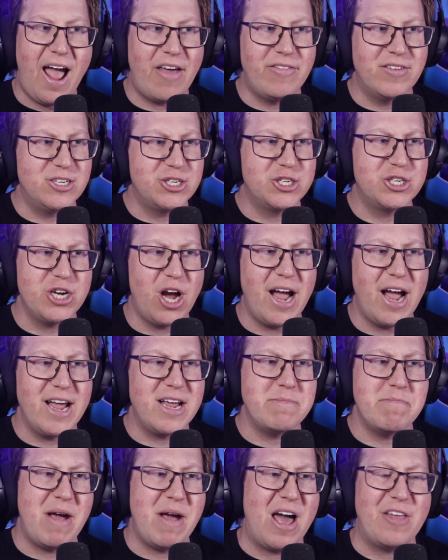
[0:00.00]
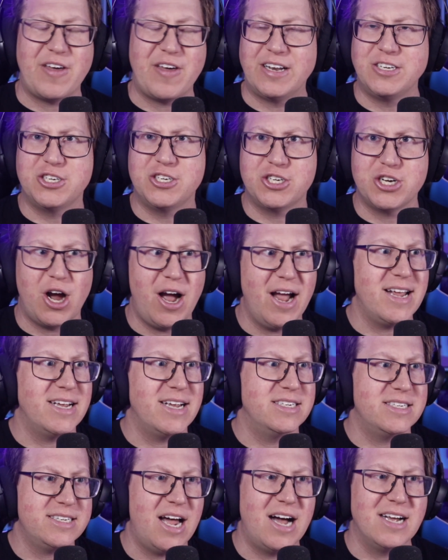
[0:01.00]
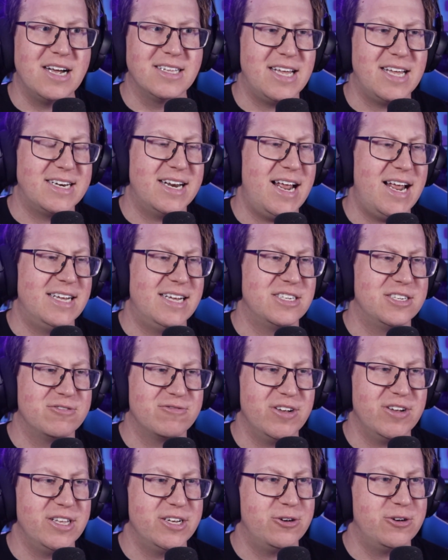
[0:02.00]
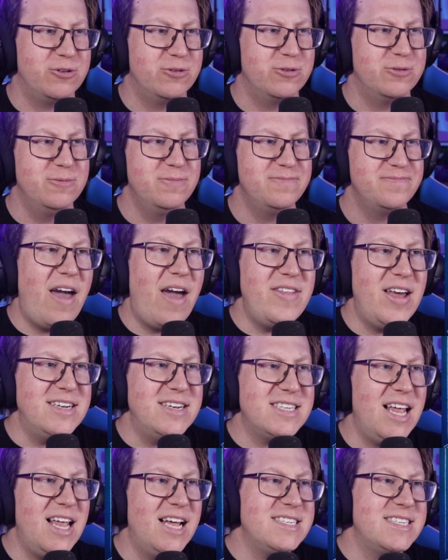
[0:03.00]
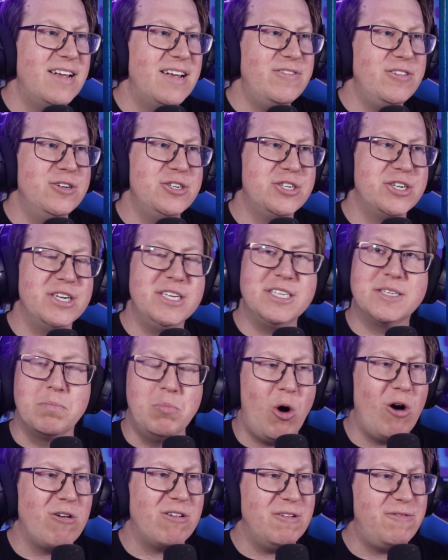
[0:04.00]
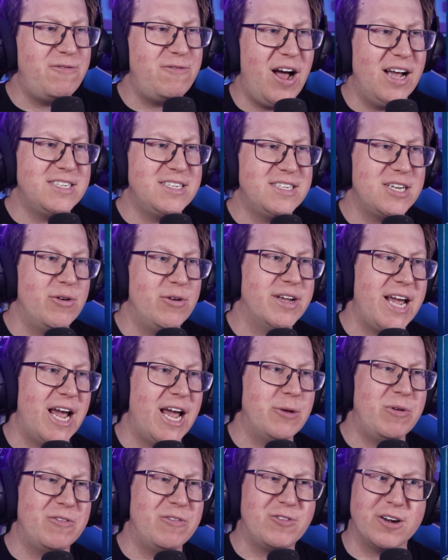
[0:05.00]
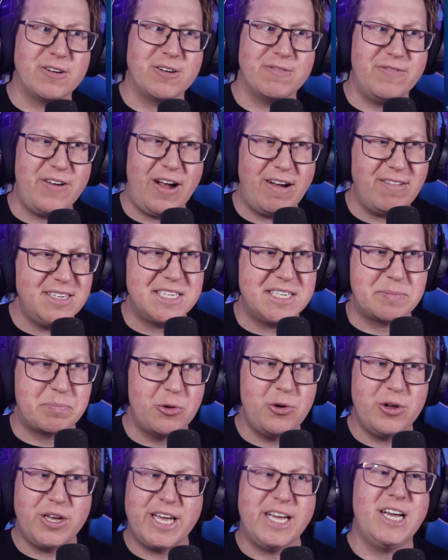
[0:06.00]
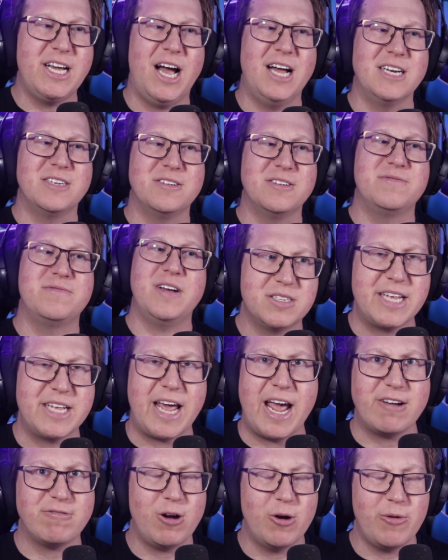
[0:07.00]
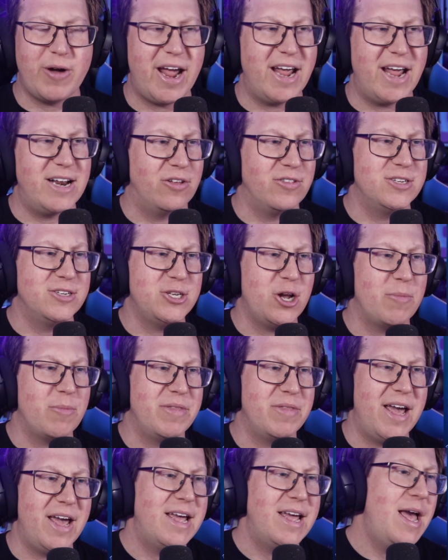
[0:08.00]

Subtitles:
And the giant mouth and giant tongue that it has is really cool. And then its last evolution is Morify. So again, we've got a very spooky kind of Scarecrow head on the top there.